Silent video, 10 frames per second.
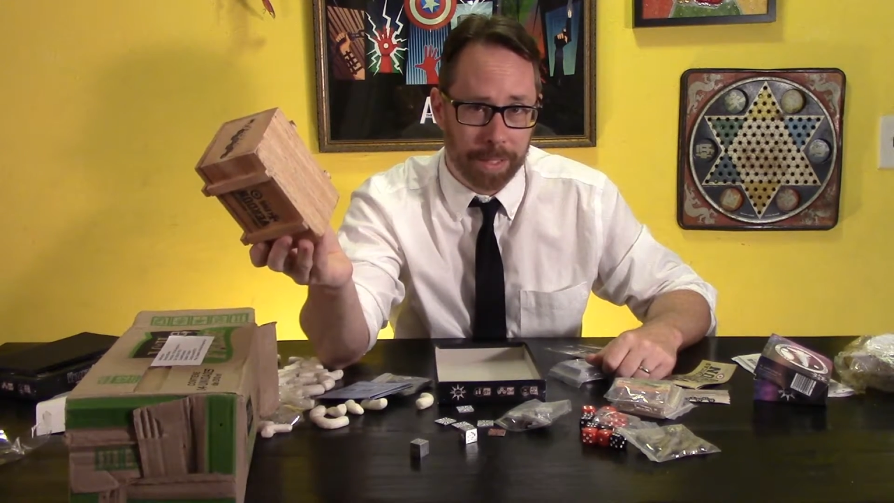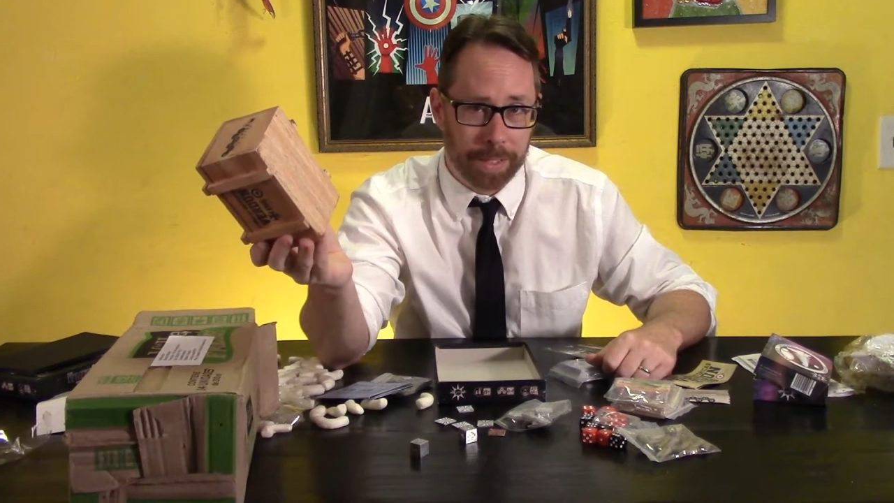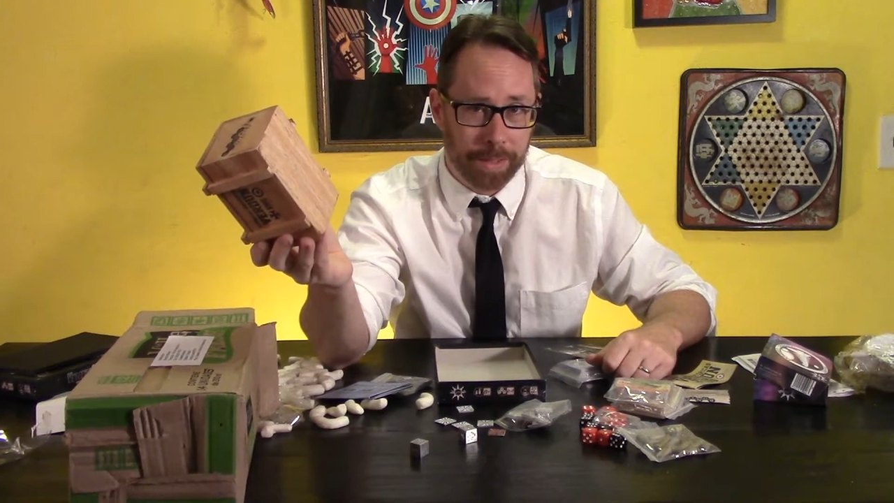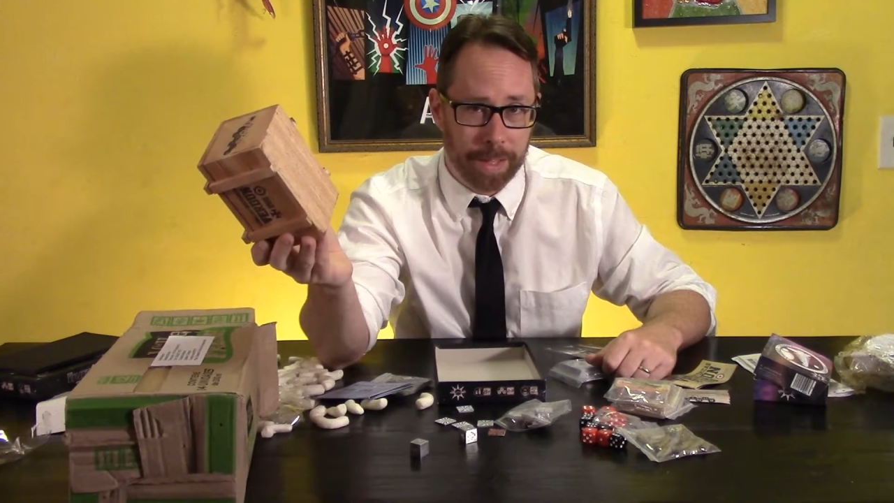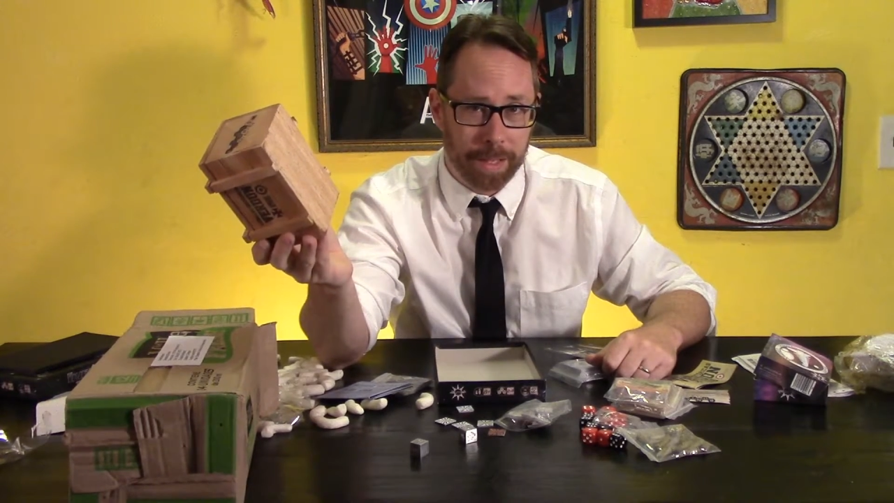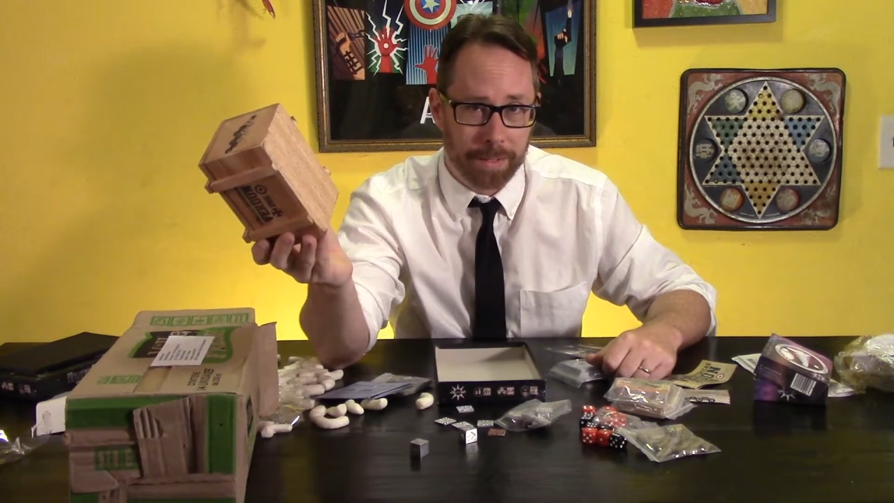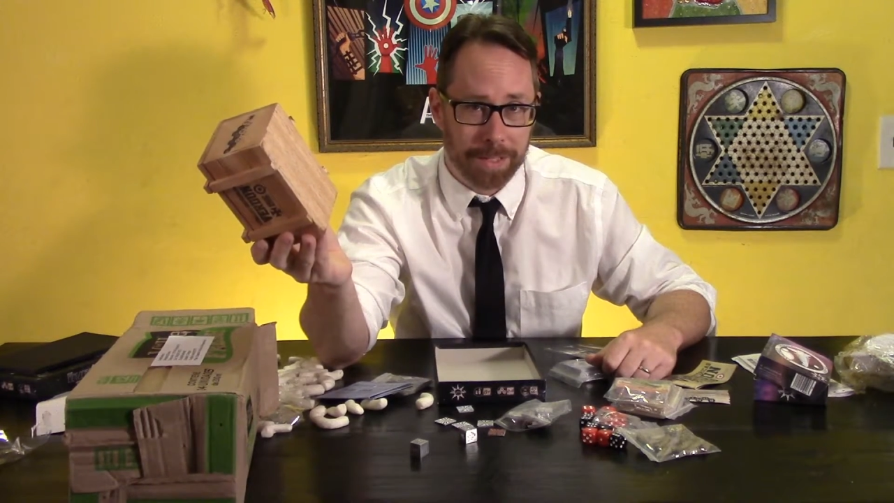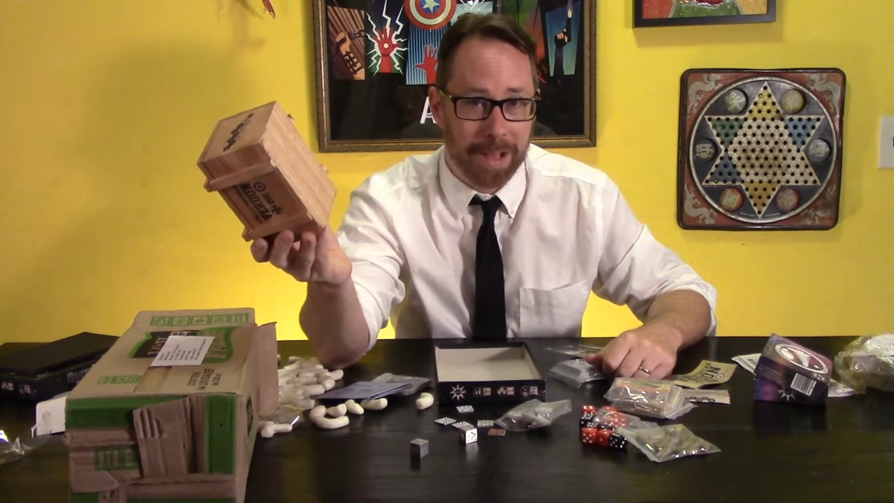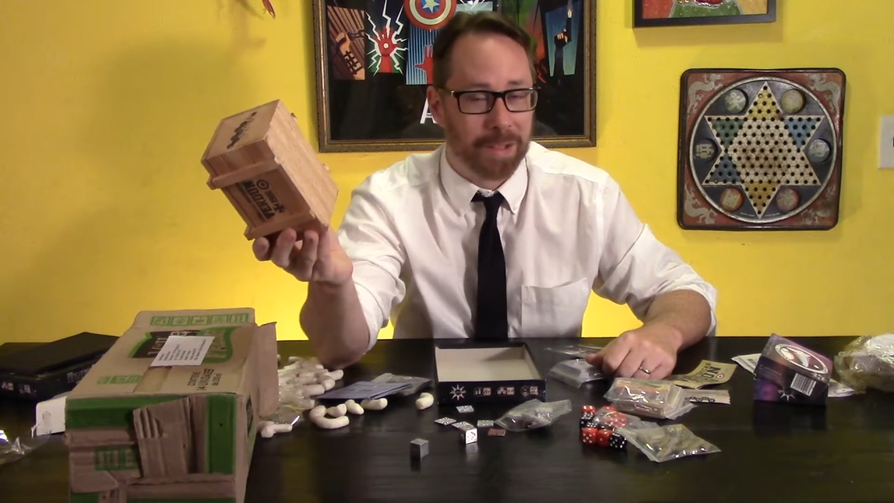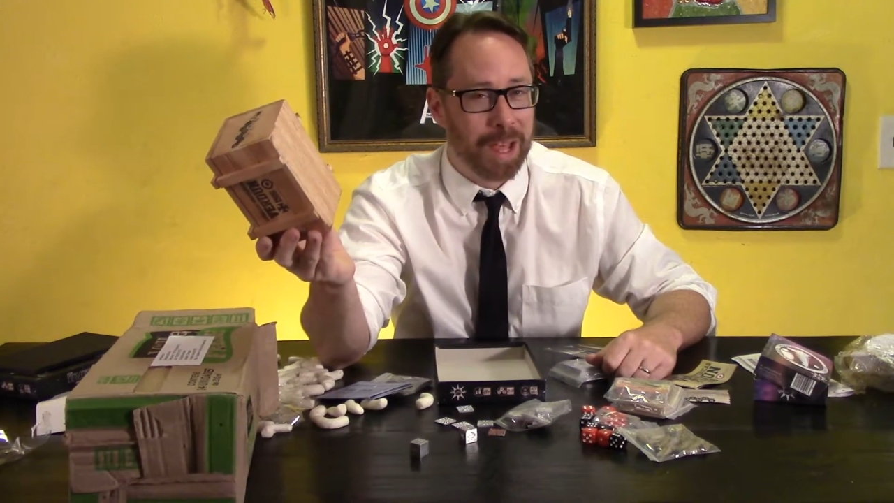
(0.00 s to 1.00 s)
anything
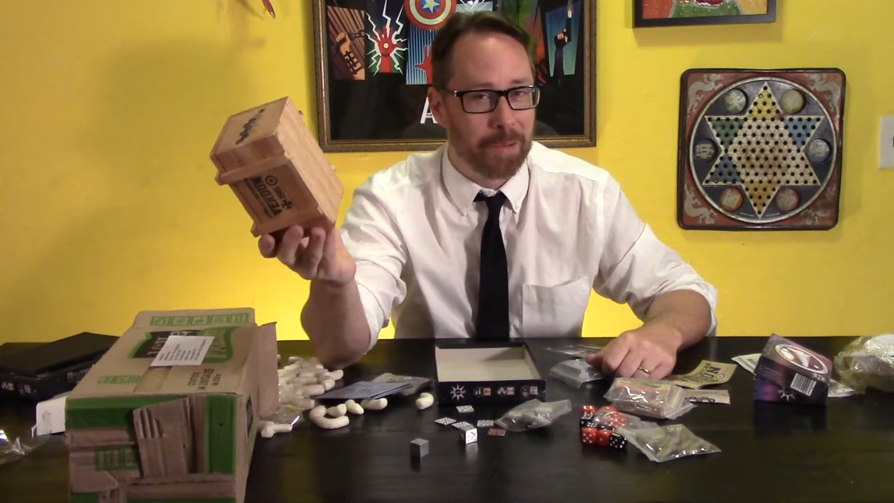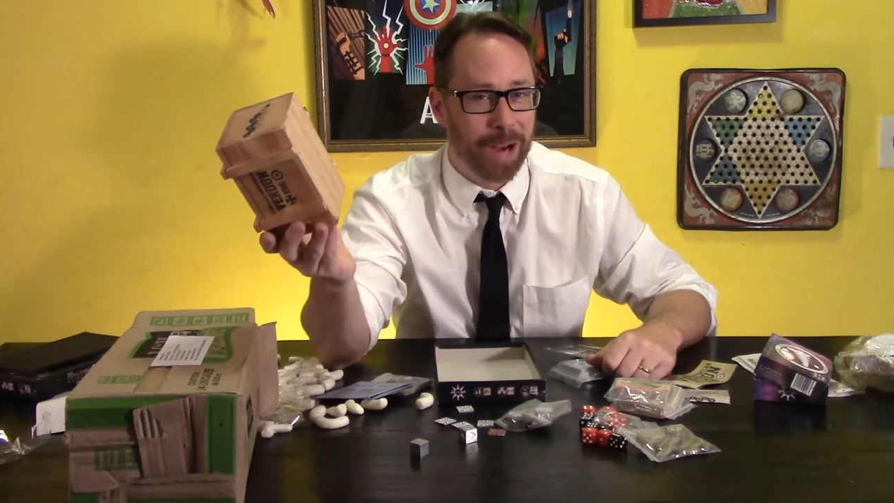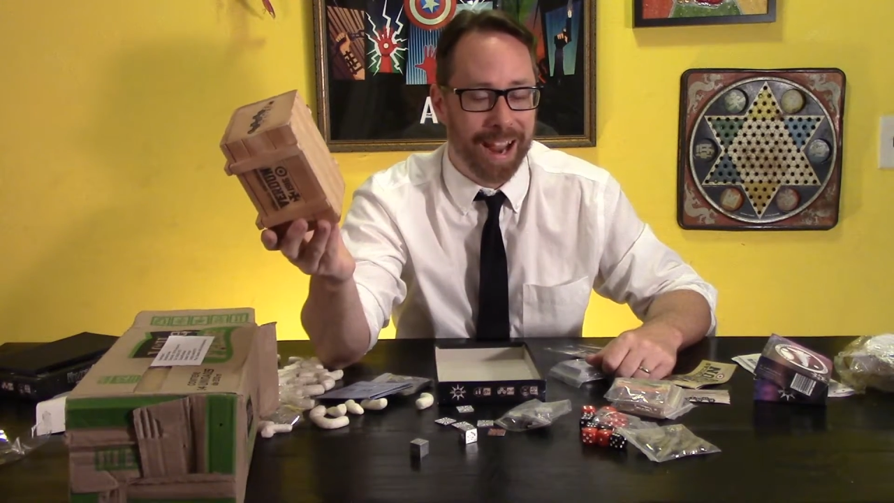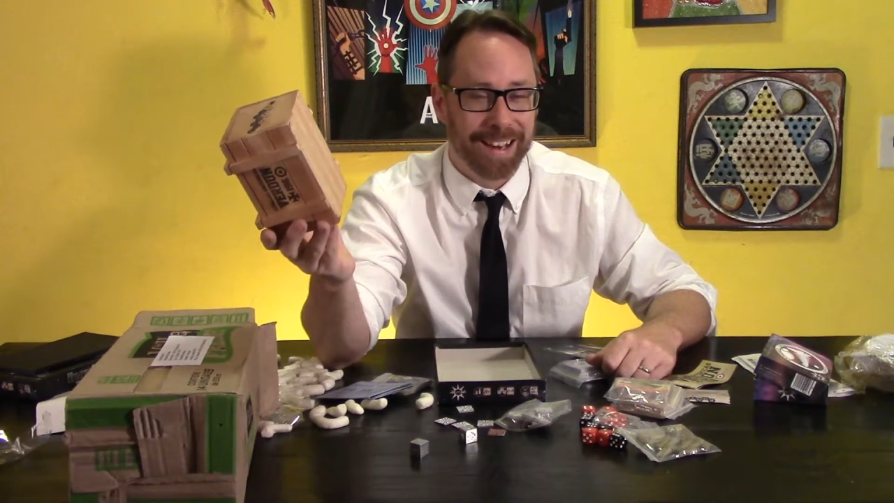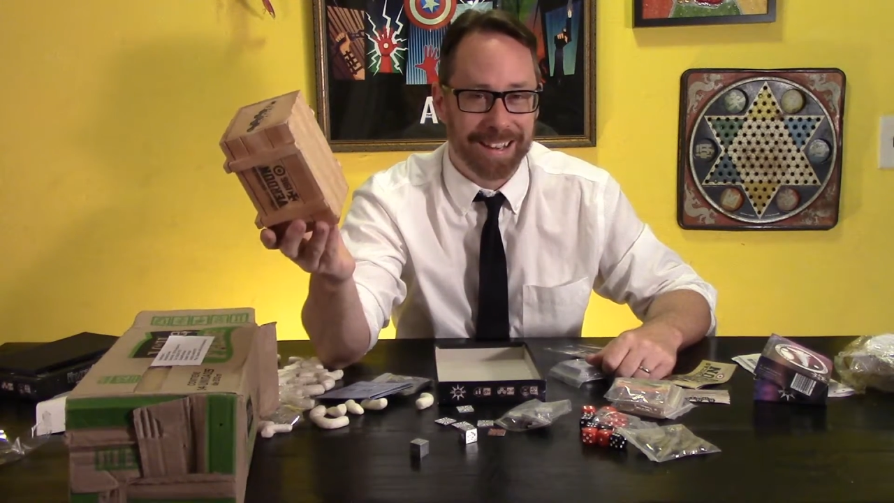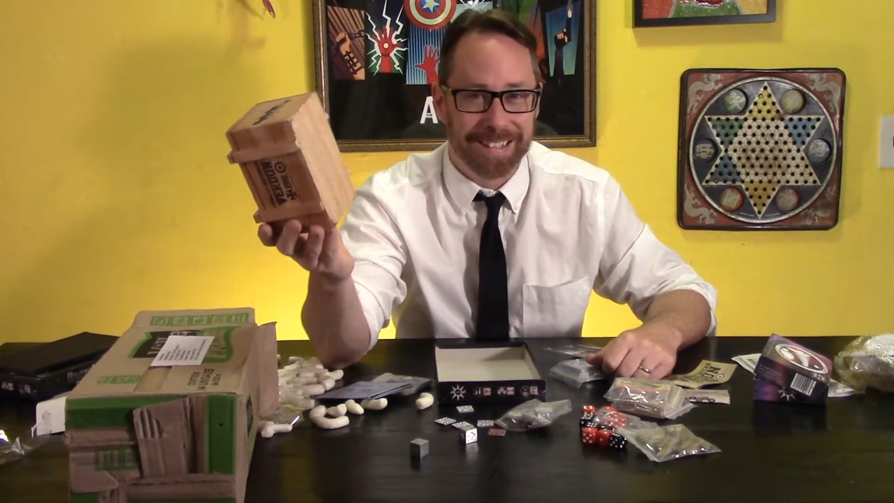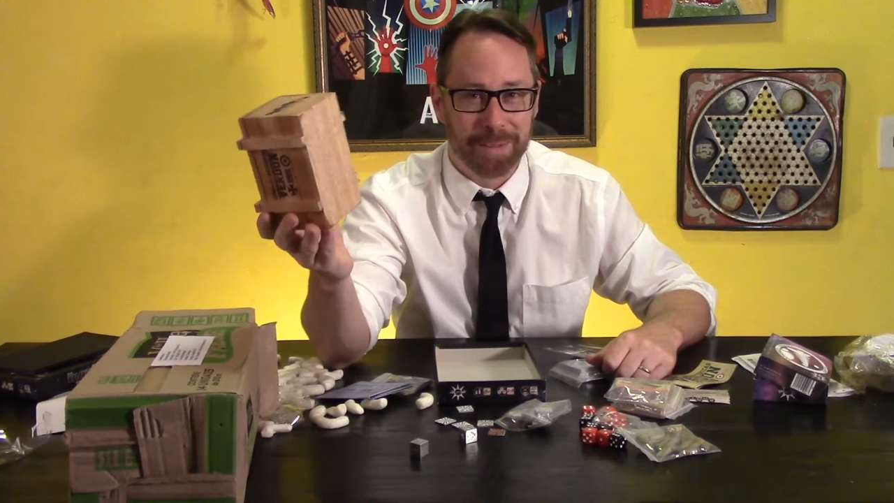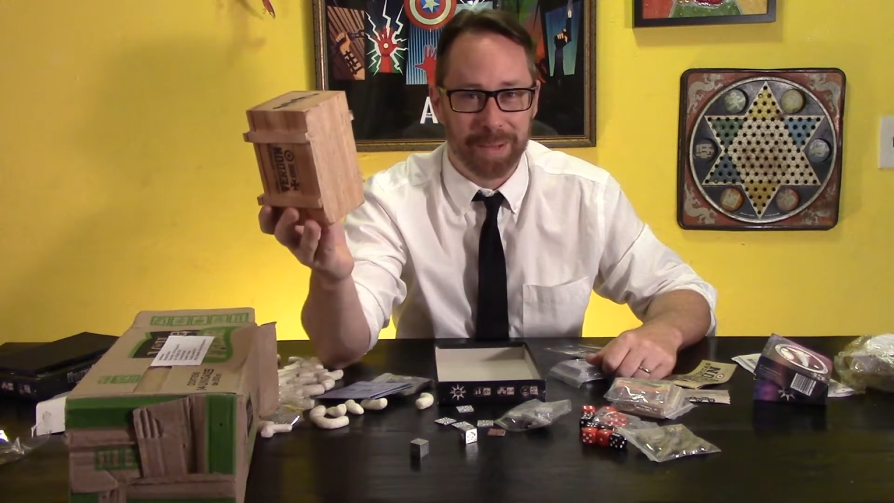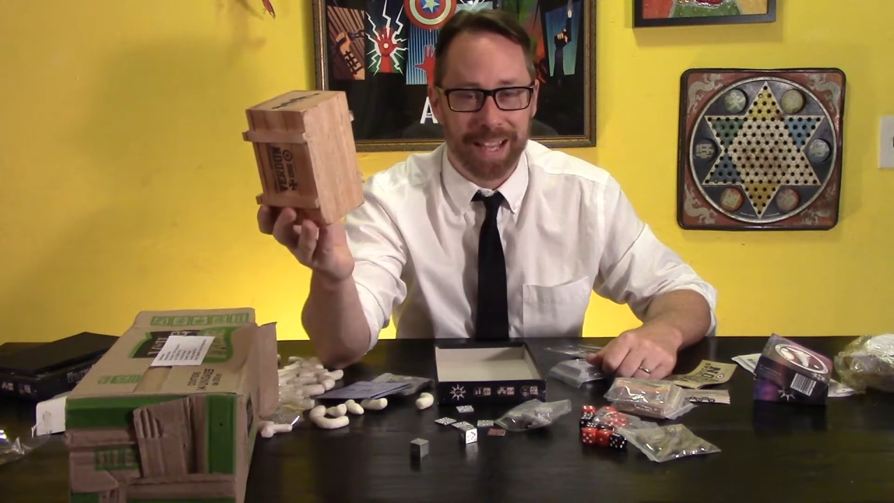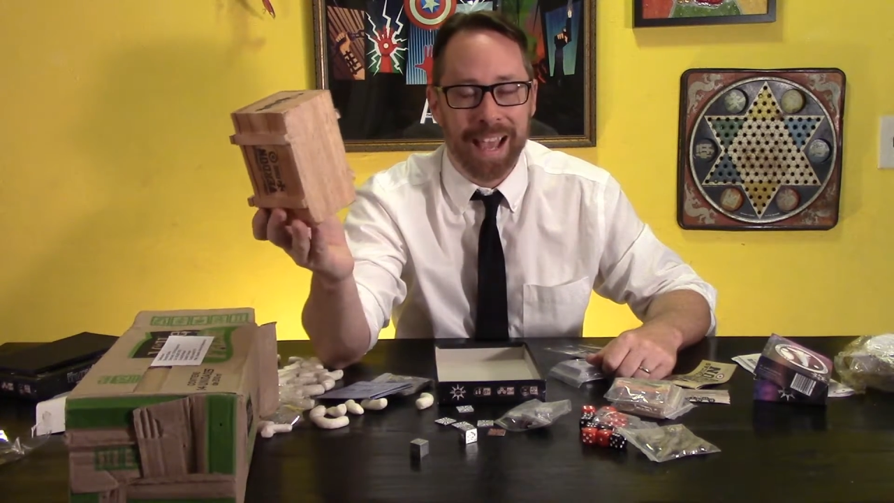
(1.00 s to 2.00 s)
until they ran into
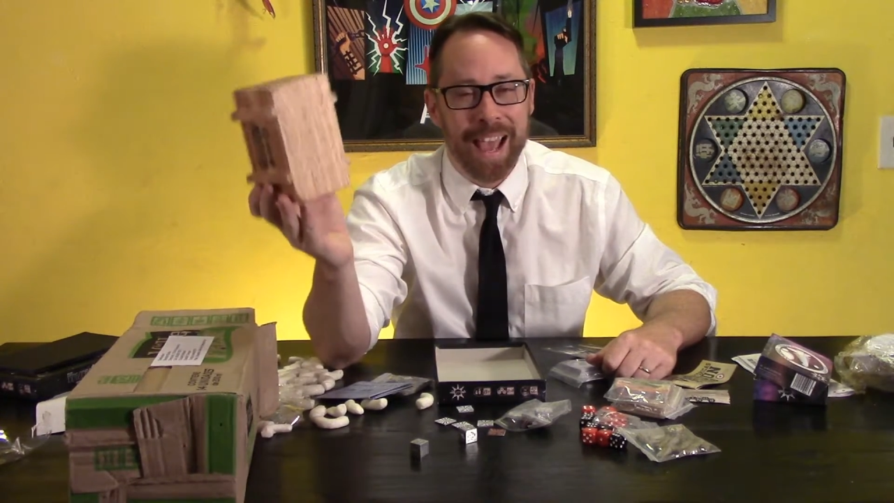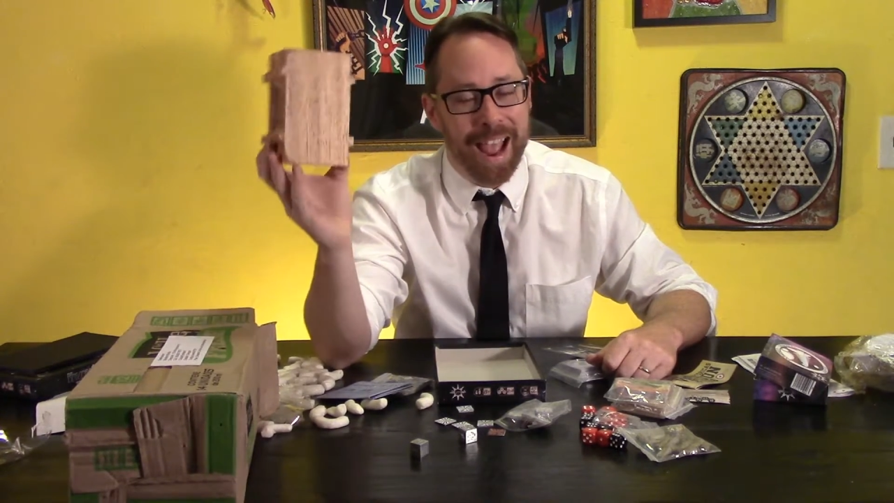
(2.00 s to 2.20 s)
me